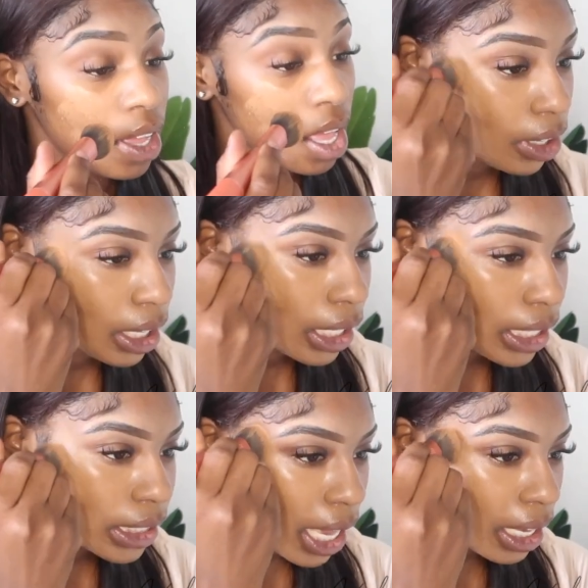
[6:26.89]

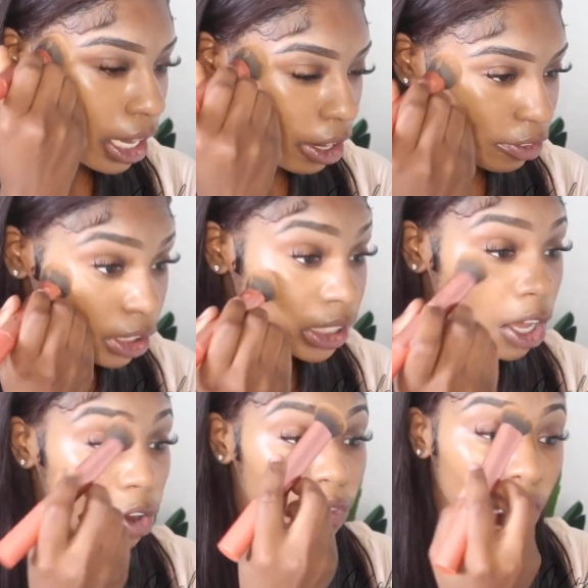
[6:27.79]
Definitely take care of
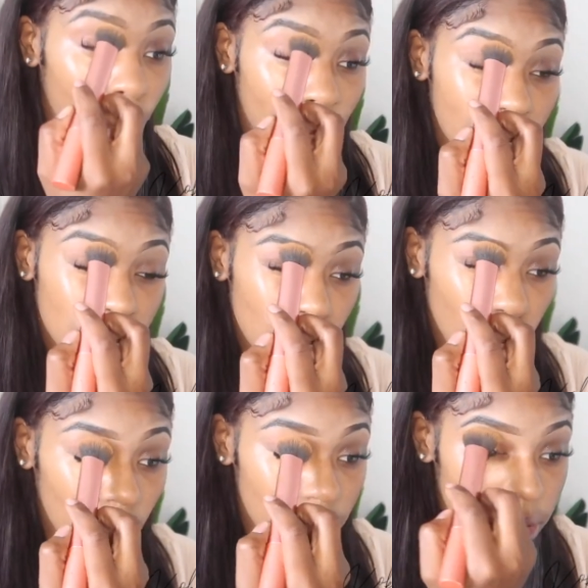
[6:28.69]
yourself. Your
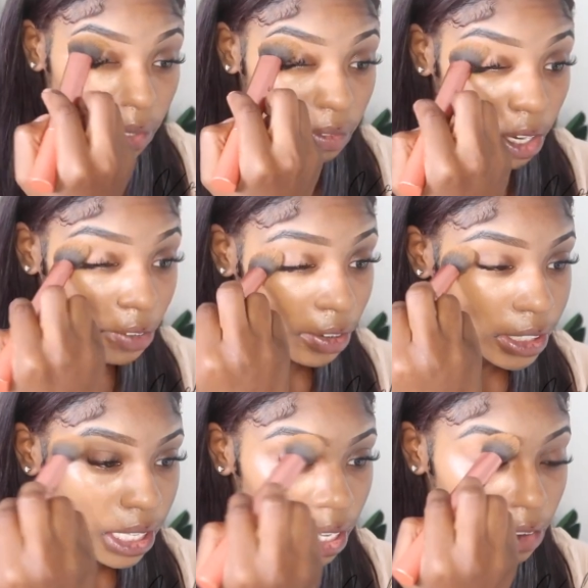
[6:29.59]
mental is the very
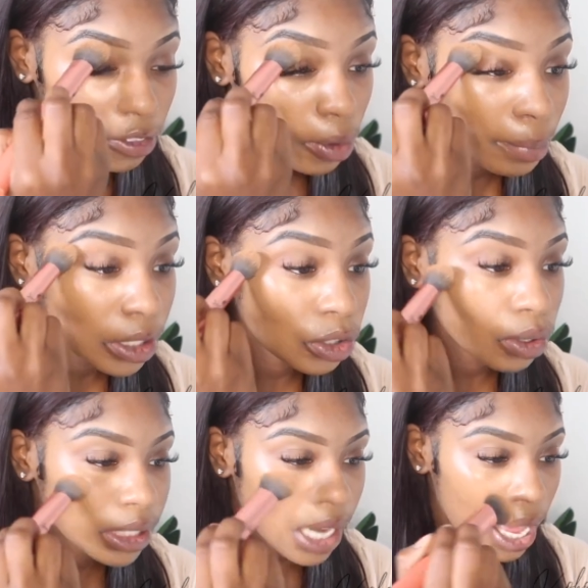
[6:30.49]
first thing. If your
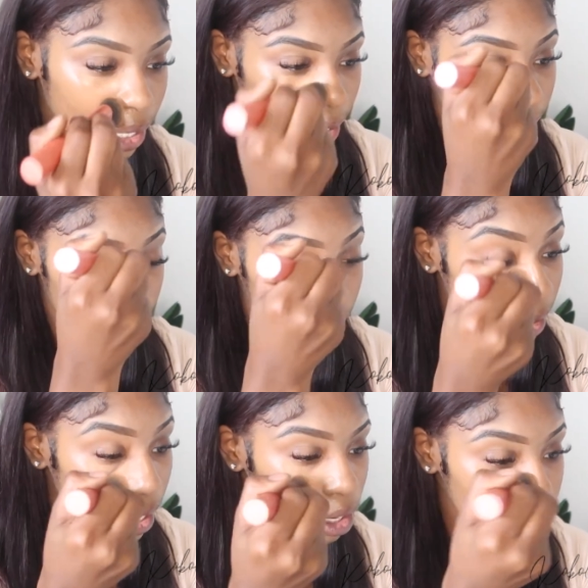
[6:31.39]
mental is not good,
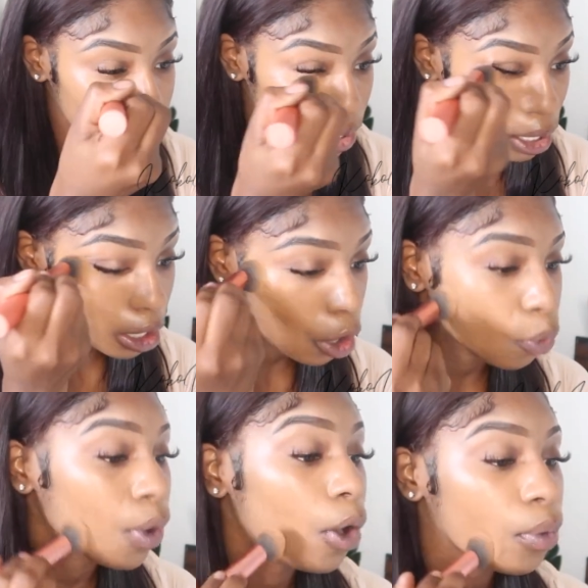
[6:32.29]
nothing else can go
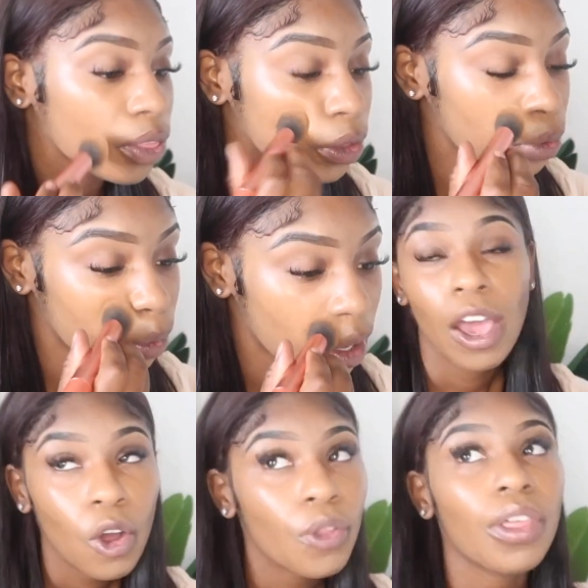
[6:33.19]
well with you.
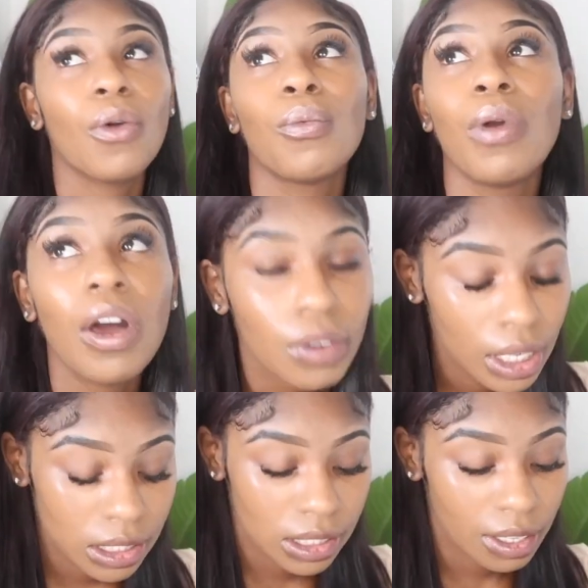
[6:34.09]
Health,
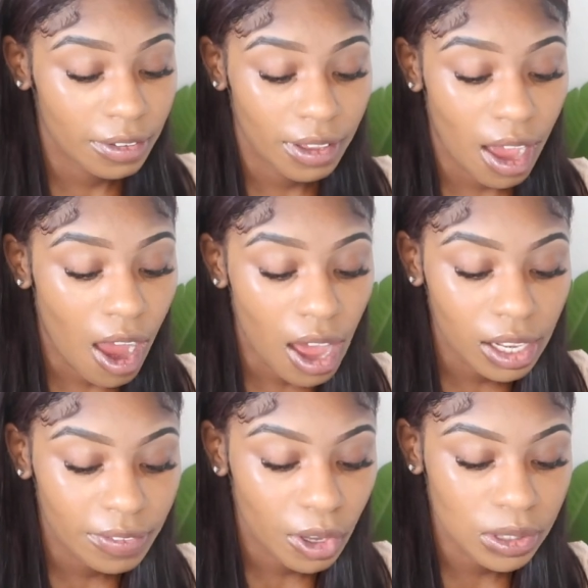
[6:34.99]
wellness,
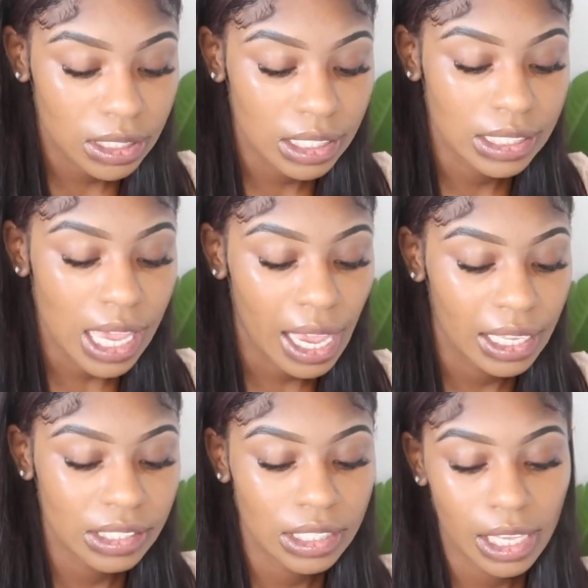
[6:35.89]
all of those things tie
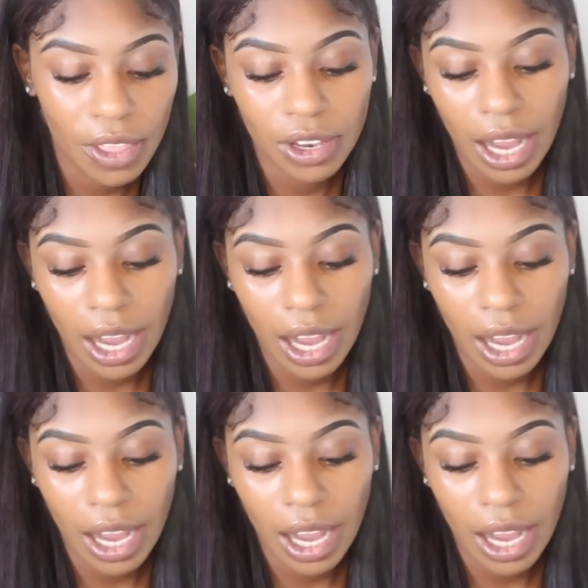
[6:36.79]
in together.